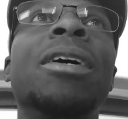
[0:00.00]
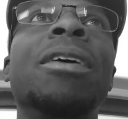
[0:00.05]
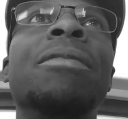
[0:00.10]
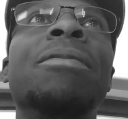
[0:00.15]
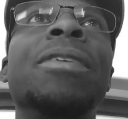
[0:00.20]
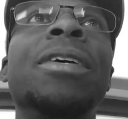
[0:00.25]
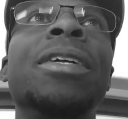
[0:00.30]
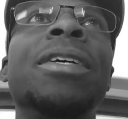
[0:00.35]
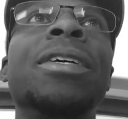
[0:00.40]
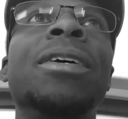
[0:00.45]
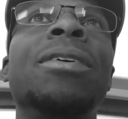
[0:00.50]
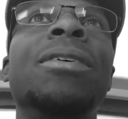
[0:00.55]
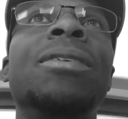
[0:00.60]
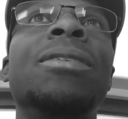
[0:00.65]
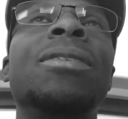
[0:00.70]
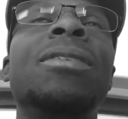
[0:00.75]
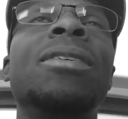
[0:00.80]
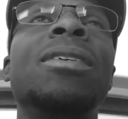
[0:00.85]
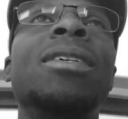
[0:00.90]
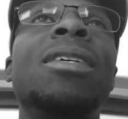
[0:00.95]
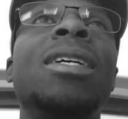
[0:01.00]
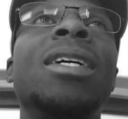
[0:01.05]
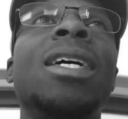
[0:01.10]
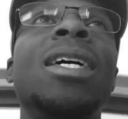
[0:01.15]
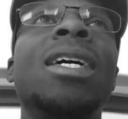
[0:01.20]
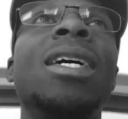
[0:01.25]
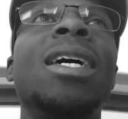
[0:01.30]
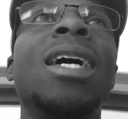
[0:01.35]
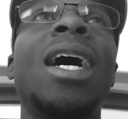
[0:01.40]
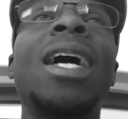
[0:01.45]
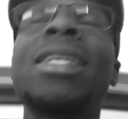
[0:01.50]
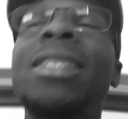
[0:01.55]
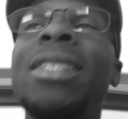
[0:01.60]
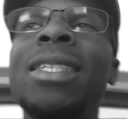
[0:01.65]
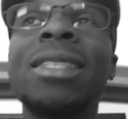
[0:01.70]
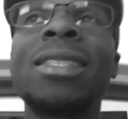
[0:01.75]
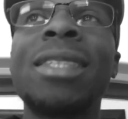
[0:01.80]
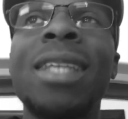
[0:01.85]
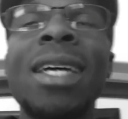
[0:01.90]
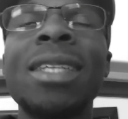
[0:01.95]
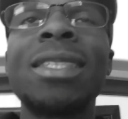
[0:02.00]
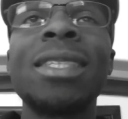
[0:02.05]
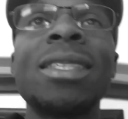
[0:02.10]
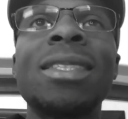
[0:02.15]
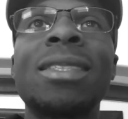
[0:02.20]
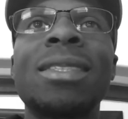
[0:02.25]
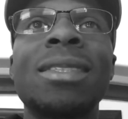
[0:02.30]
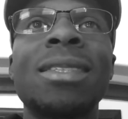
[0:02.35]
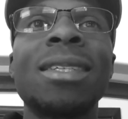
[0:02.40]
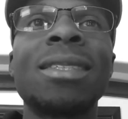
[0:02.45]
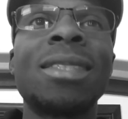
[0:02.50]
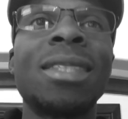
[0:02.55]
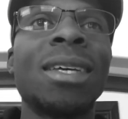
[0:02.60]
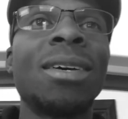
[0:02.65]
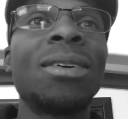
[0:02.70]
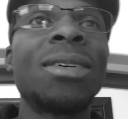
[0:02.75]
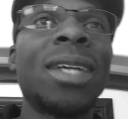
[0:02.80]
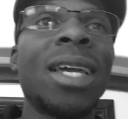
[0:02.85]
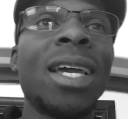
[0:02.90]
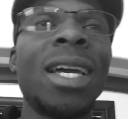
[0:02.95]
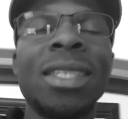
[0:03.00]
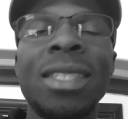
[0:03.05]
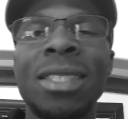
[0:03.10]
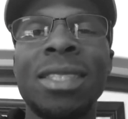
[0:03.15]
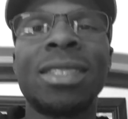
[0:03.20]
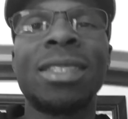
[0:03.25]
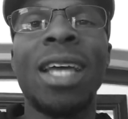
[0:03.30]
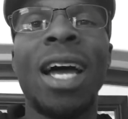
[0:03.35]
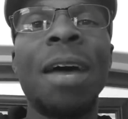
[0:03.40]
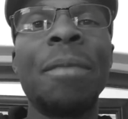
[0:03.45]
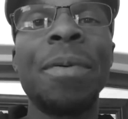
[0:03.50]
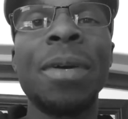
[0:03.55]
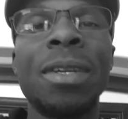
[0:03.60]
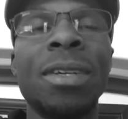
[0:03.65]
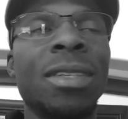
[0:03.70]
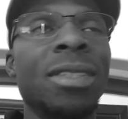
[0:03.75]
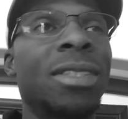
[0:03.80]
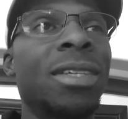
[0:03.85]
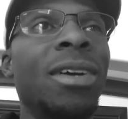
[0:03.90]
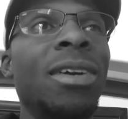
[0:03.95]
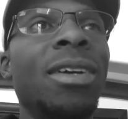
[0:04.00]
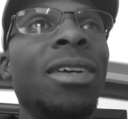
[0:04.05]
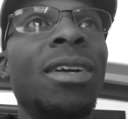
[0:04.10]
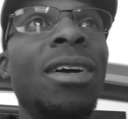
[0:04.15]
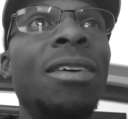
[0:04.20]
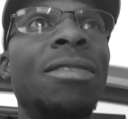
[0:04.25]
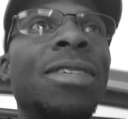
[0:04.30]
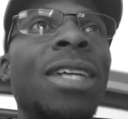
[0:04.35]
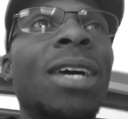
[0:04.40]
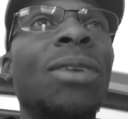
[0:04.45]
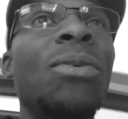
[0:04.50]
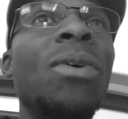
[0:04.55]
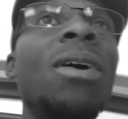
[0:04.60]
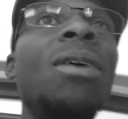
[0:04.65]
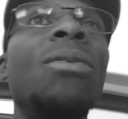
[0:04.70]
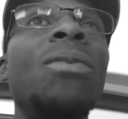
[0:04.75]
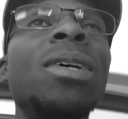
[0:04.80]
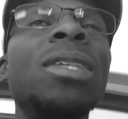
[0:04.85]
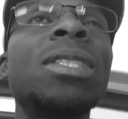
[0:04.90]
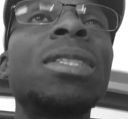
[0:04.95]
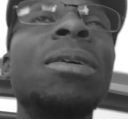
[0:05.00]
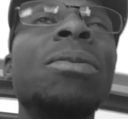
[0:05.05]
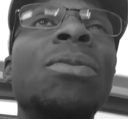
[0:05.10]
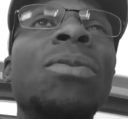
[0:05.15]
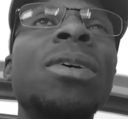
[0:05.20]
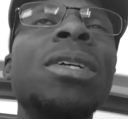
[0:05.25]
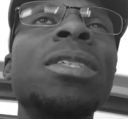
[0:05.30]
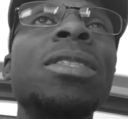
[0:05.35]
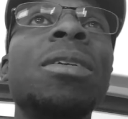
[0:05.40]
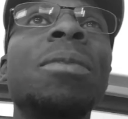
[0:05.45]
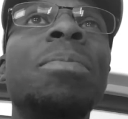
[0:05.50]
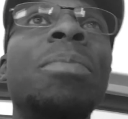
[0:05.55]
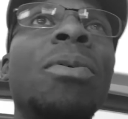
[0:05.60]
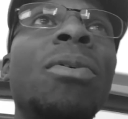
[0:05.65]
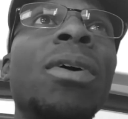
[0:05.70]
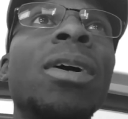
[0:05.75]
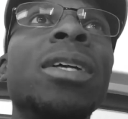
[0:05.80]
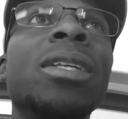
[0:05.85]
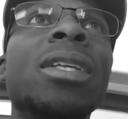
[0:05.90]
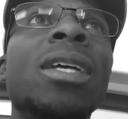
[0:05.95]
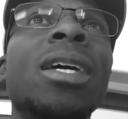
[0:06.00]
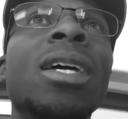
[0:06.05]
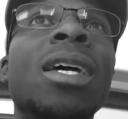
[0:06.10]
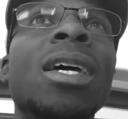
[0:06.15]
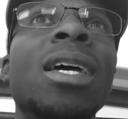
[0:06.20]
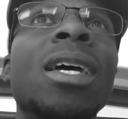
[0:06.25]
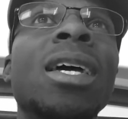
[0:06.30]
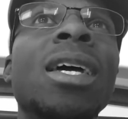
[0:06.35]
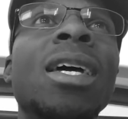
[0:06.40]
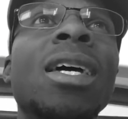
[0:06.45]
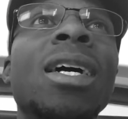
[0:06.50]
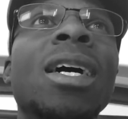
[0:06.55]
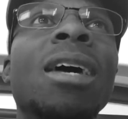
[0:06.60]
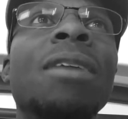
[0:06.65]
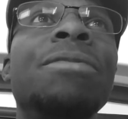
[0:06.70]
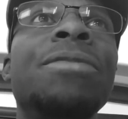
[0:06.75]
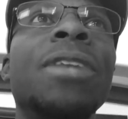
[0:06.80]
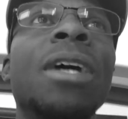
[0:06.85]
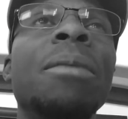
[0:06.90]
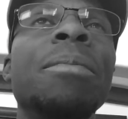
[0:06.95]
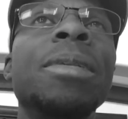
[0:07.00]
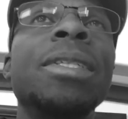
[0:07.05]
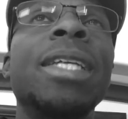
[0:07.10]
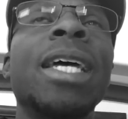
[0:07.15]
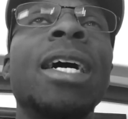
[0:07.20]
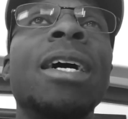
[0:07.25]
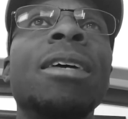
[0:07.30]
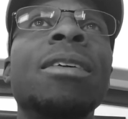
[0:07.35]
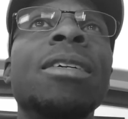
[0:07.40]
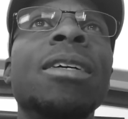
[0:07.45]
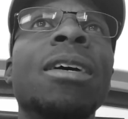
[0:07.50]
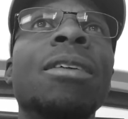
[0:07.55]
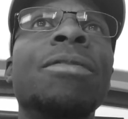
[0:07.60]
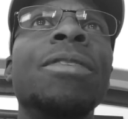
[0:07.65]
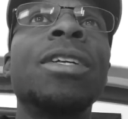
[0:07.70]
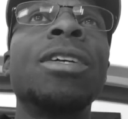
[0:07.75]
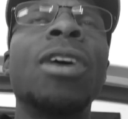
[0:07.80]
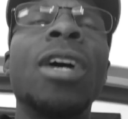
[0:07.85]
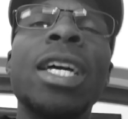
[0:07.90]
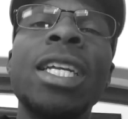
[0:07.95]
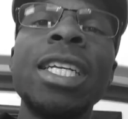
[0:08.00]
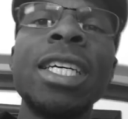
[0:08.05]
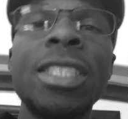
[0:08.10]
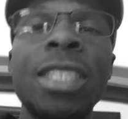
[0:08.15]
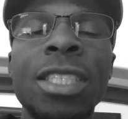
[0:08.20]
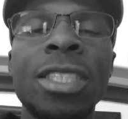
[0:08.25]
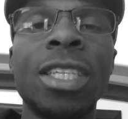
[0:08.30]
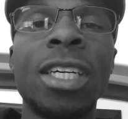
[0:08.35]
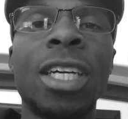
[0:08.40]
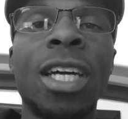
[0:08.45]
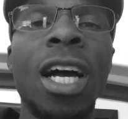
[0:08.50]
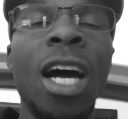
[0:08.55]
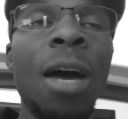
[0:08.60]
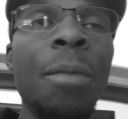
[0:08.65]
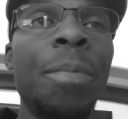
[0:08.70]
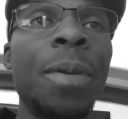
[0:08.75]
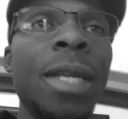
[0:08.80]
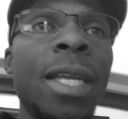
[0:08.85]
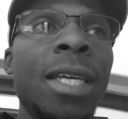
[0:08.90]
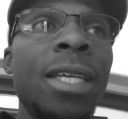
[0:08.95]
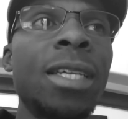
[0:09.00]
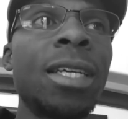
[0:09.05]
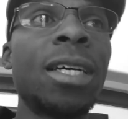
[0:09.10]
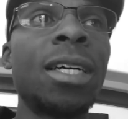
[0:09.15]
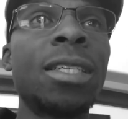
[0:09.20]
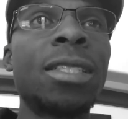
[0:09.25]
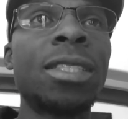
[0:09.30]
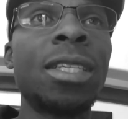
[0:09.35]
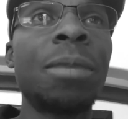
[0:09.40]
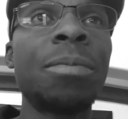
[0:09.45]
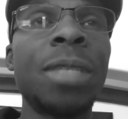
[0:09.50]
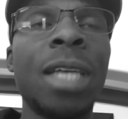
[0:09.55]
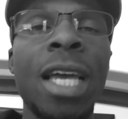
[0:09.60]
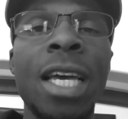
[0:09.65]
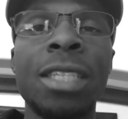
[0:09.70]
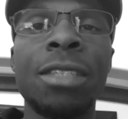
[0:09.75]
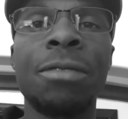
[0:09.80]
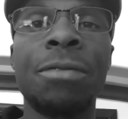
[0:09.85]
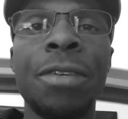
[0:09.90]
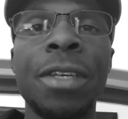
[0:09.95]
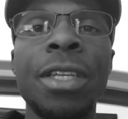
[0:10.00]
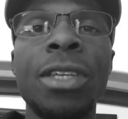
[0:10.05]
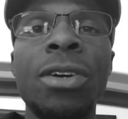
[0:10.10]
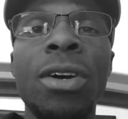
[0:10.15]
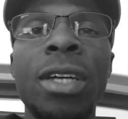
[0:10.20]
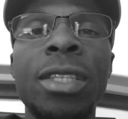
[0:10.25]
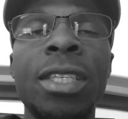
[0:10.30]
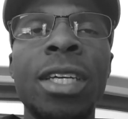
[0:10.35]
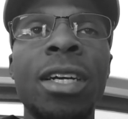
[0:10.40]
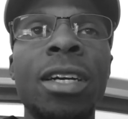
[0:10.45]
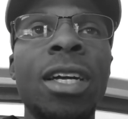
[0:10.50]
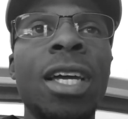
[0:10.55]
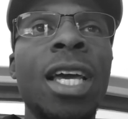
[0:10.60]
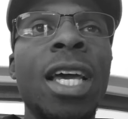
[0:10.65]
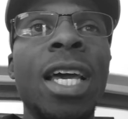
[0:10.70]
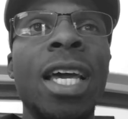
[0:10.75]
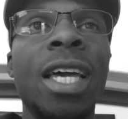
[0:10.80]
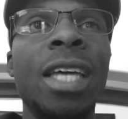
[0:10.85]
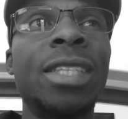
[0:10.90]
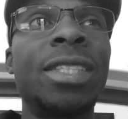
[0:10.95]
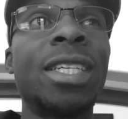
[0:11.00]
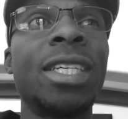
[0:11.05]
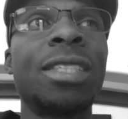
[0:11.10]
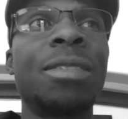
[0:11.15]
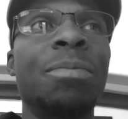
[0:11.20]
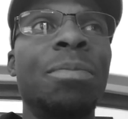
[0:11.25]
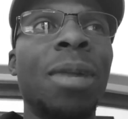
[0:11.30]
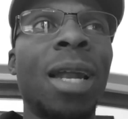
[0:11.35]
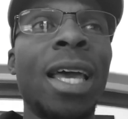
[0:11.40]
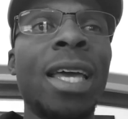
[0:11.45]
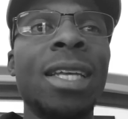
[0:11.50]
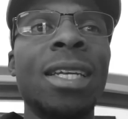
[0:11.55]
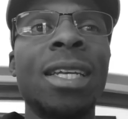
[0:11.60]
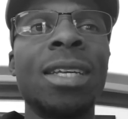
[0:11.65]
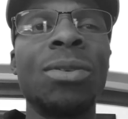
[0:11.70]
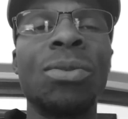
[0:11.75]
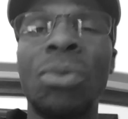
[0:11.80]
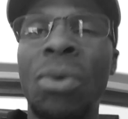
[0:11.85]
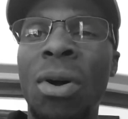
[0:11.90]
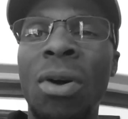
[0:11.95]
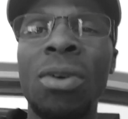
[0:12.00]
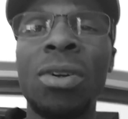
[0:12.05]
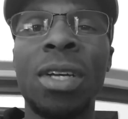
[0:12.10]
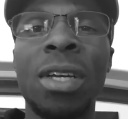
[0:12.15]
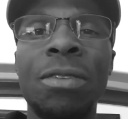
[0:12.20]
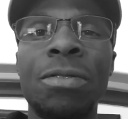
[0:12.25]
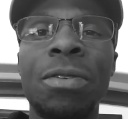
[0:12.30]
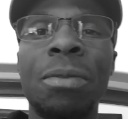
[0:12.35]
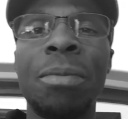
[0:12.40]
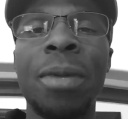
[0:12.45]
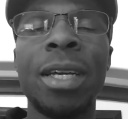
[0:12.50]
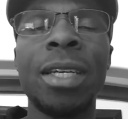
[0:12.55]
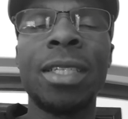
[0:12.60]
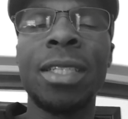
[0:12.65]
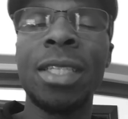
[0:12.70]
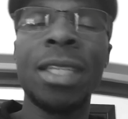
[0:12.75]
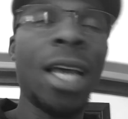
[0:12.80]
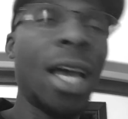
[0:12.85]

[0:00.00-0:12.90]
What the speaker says: a video. I just say, okay, I just stop it or turn it off. What is the point of thumbing down a video? Unless there's a company or something that has a video out there and just blatantly wrong information.